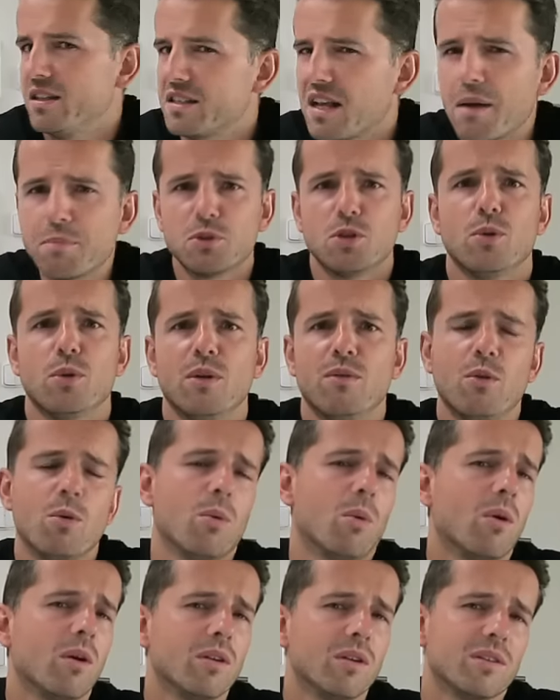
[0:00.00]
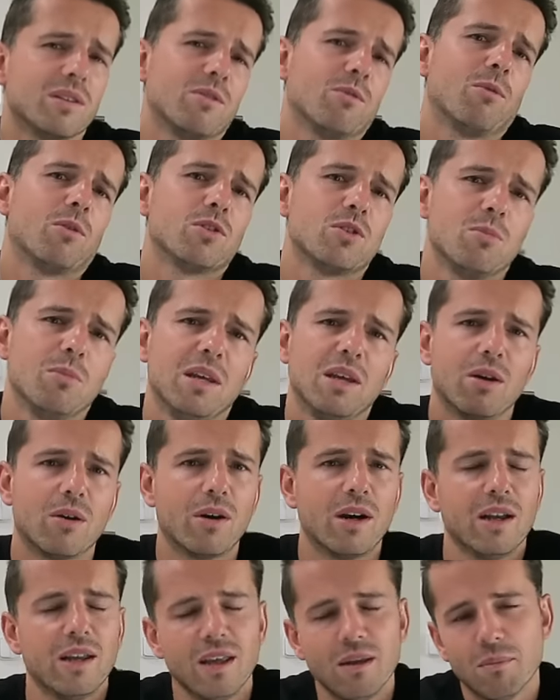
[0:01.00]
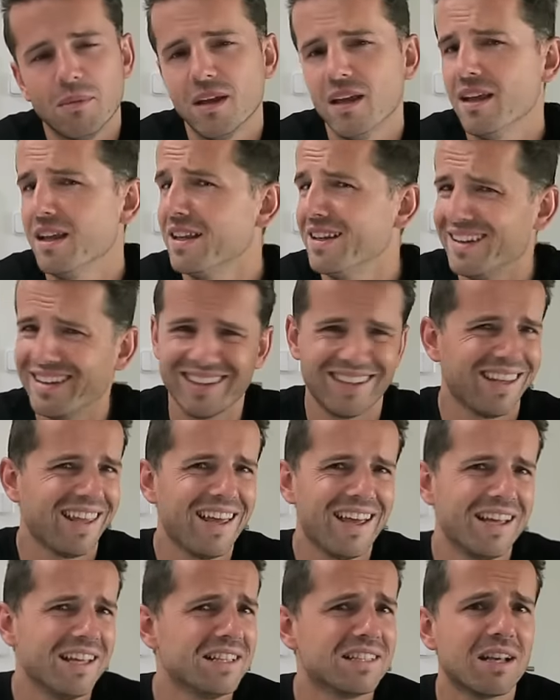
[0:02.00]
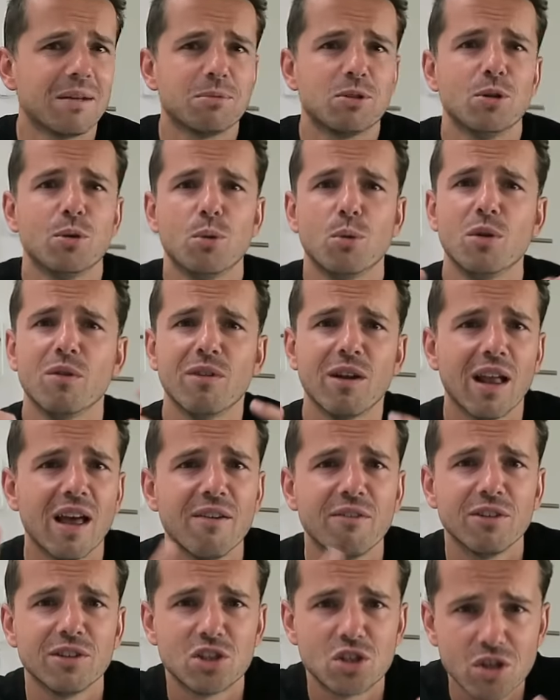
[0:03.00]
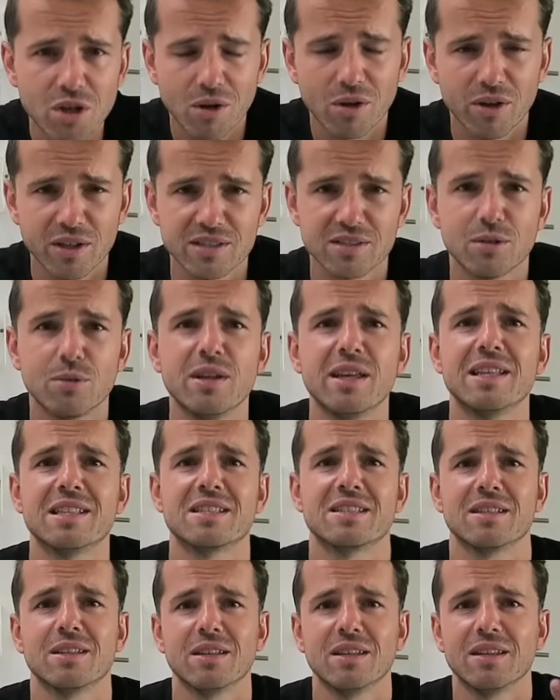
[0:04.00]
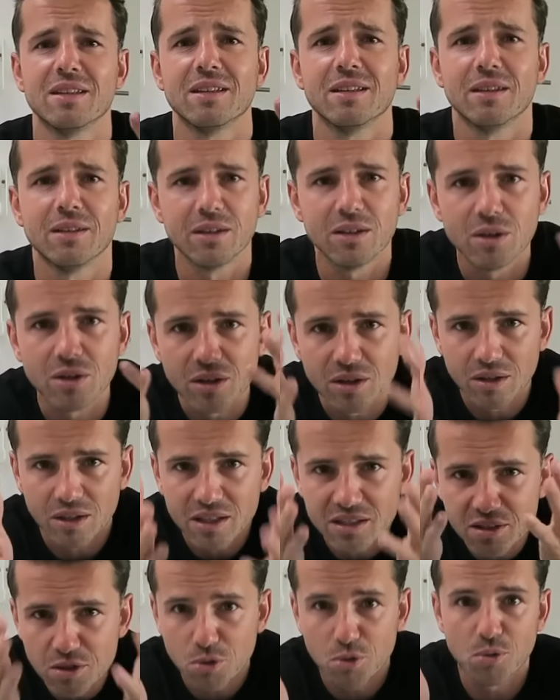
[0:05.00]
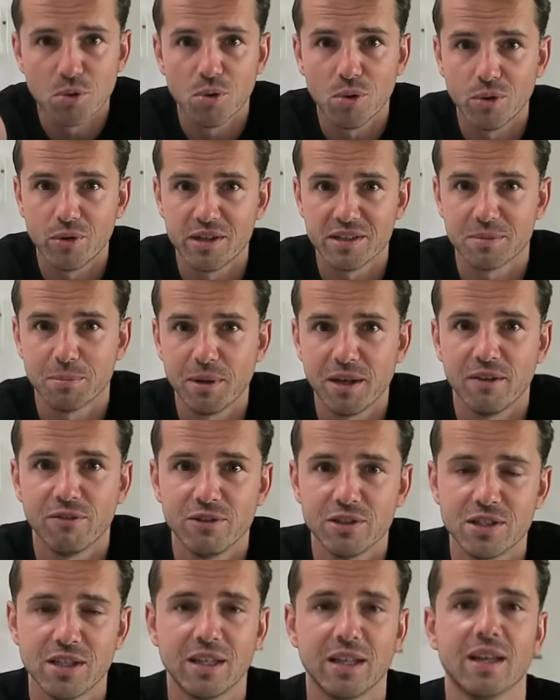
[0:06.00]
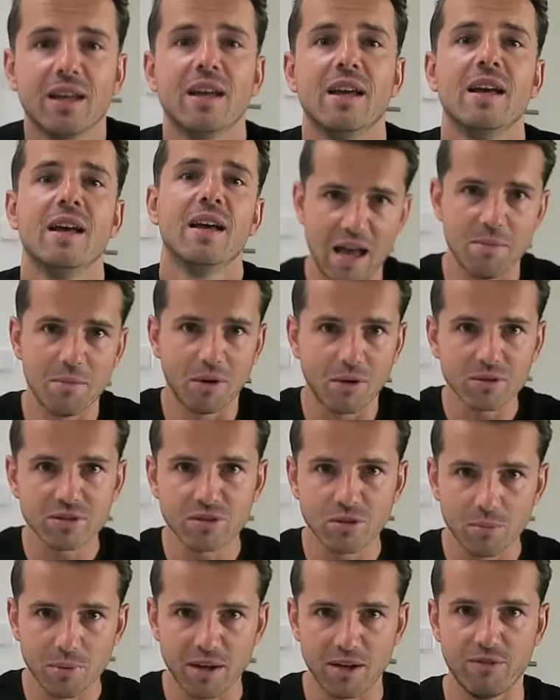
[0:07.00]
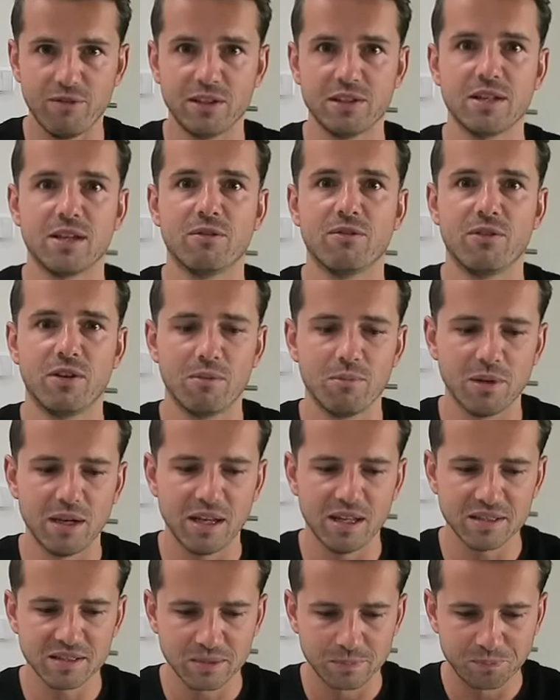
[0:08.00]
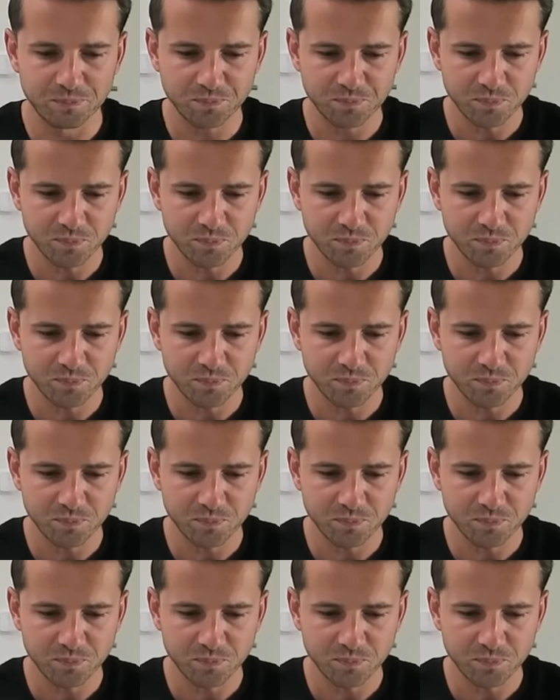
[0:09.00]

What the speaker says: it's up to you if you wanna watch me or him. Yeah, it's up to you. We will have a choice. So it's you who is benefiting. I'm also benefiting from this,